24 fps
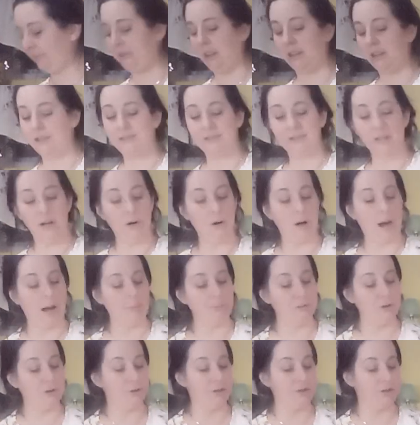So I'm
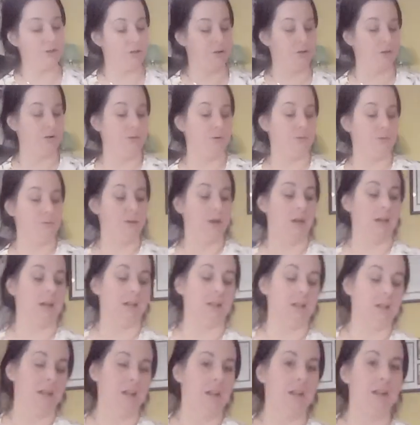going to
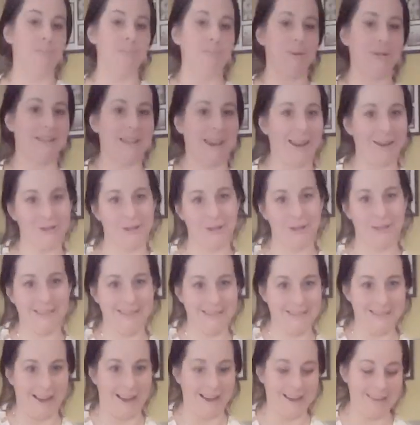massage this
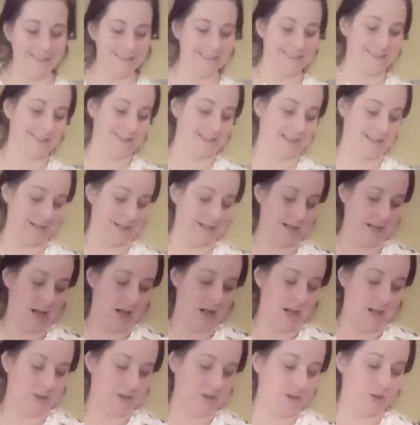side
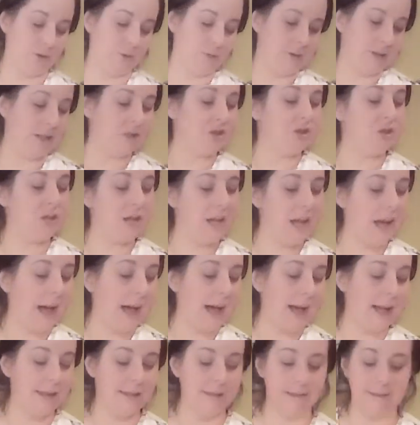so that she
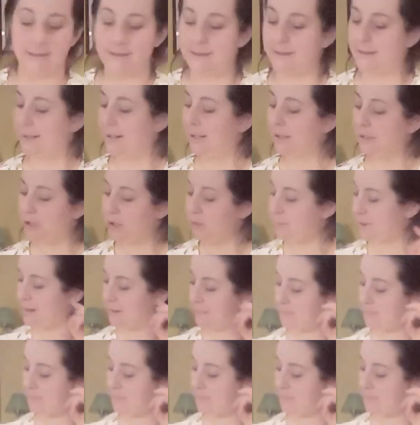has a little bit of